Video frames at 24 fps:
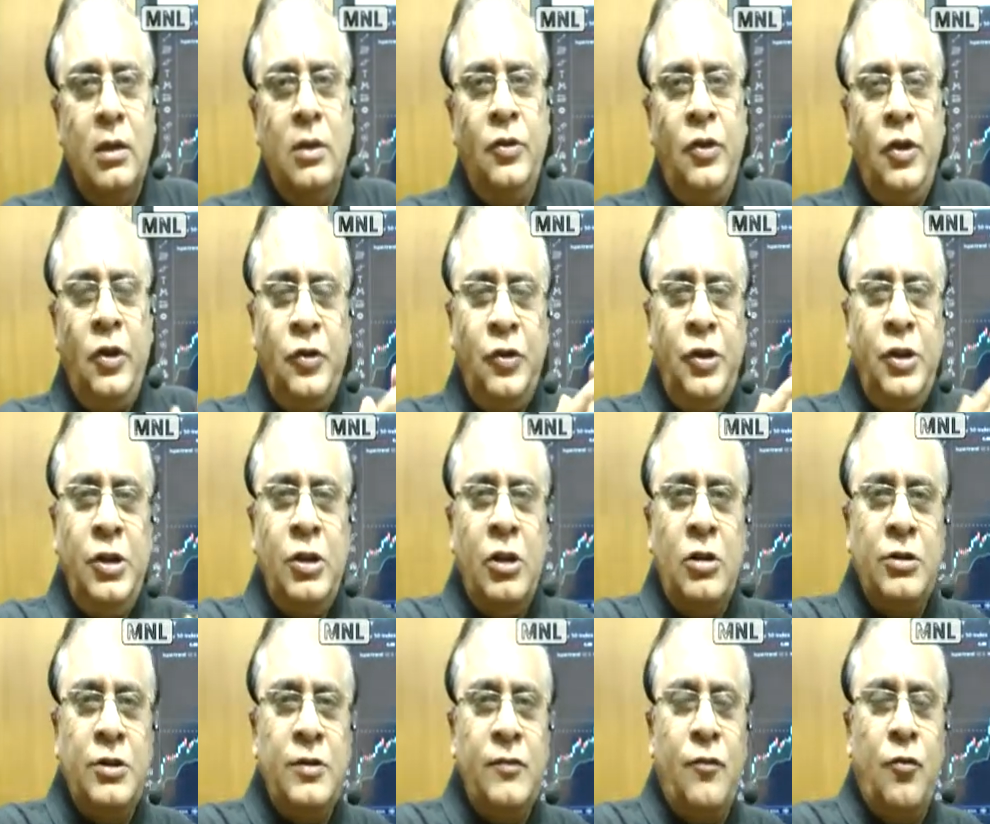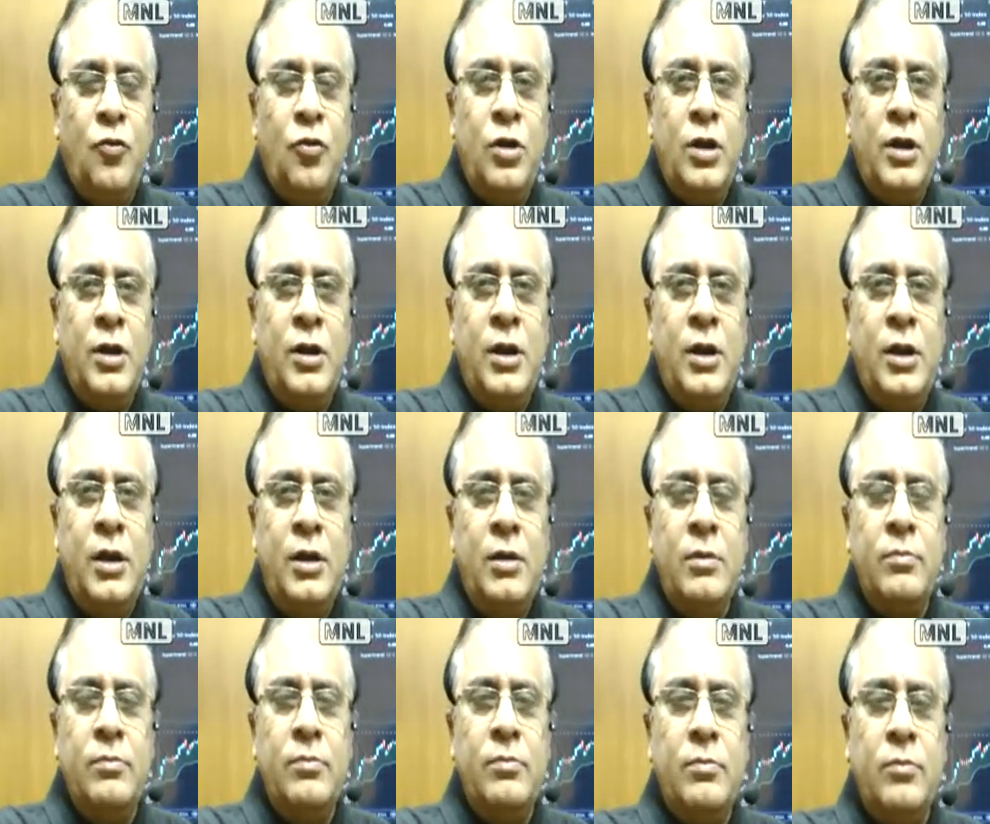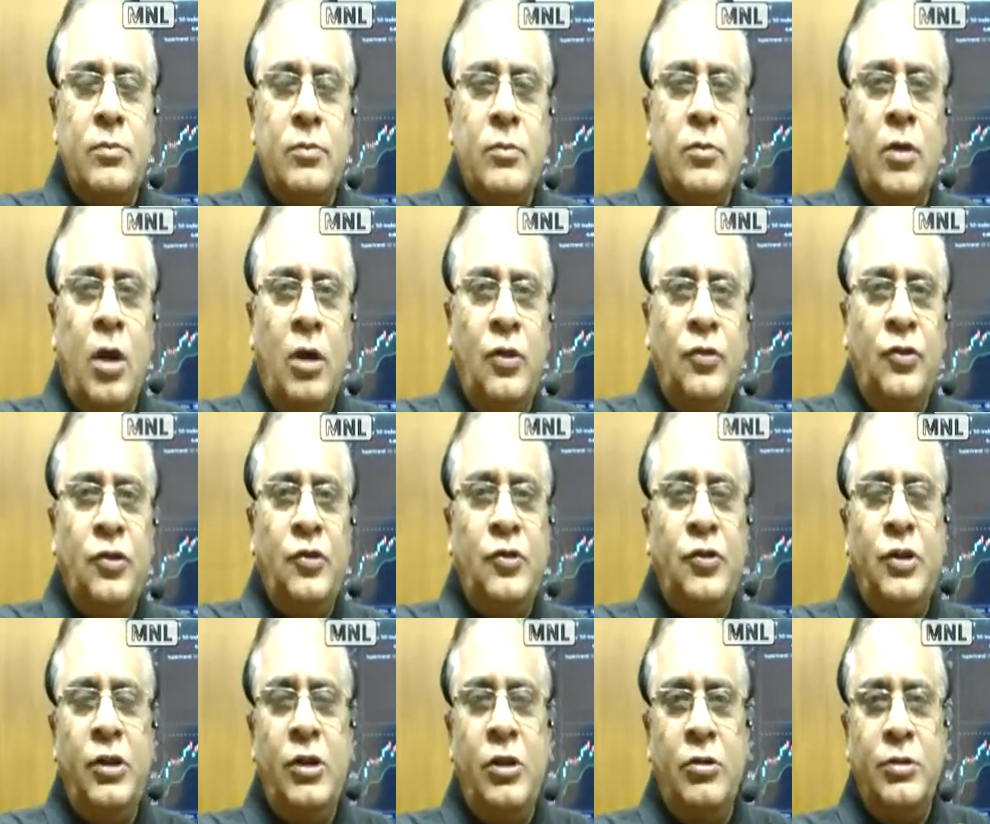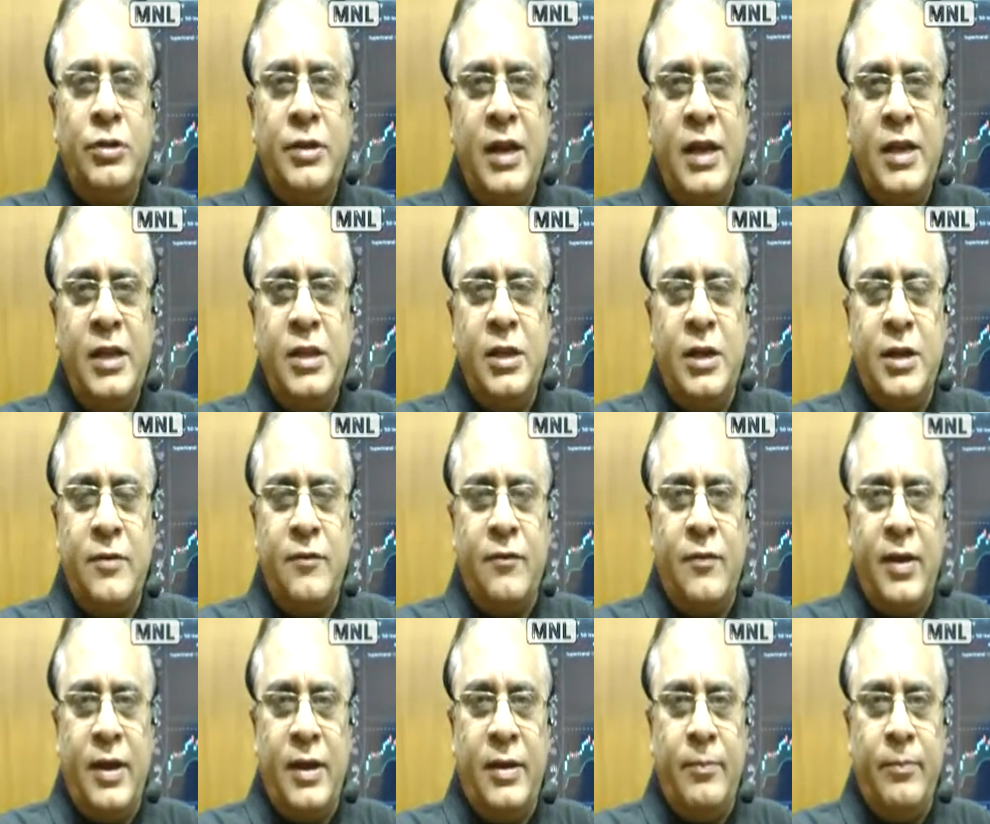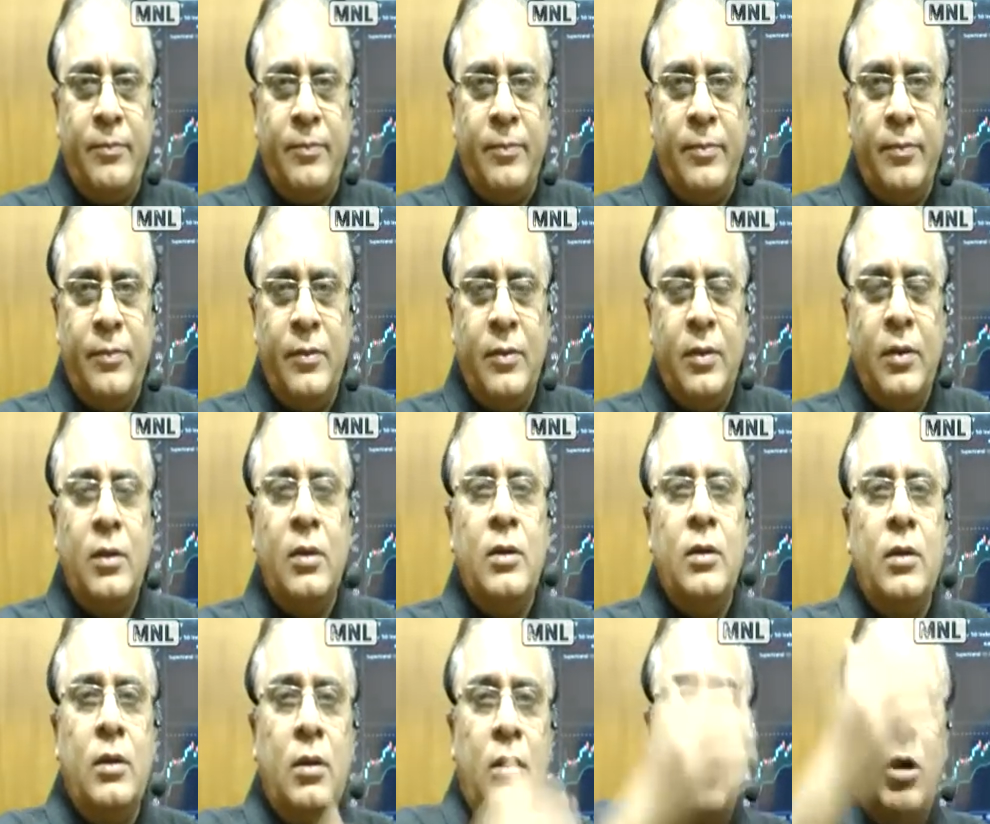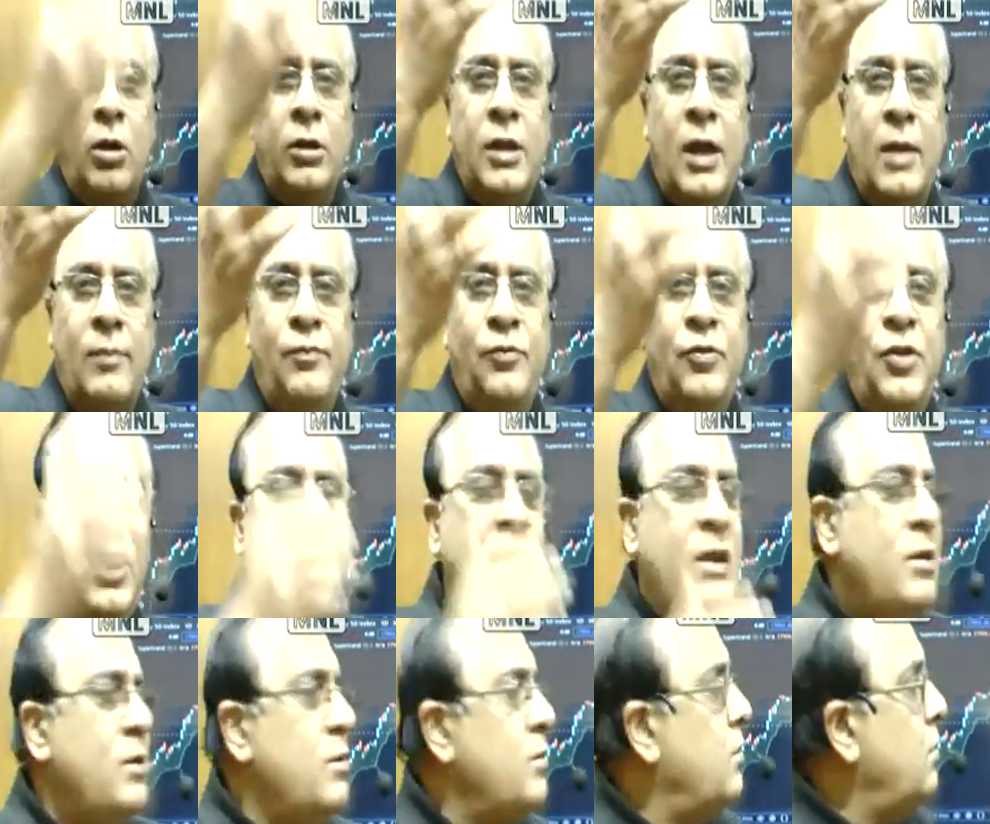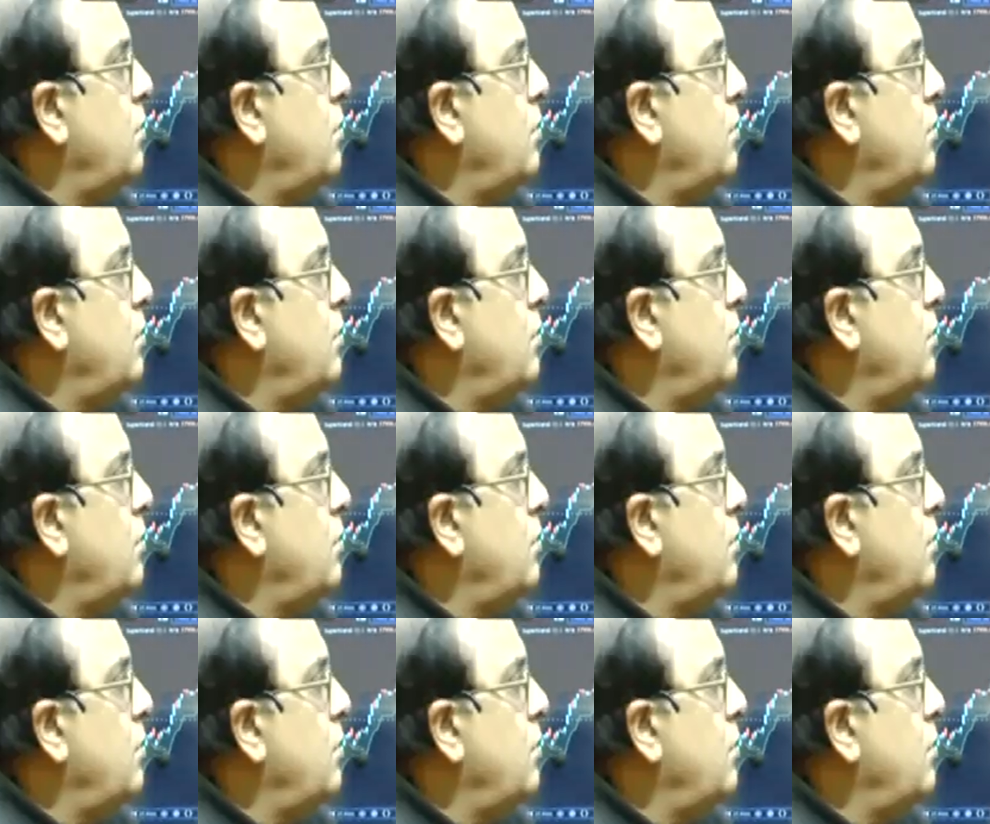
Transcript: 16,400 or 16,835. On the upside,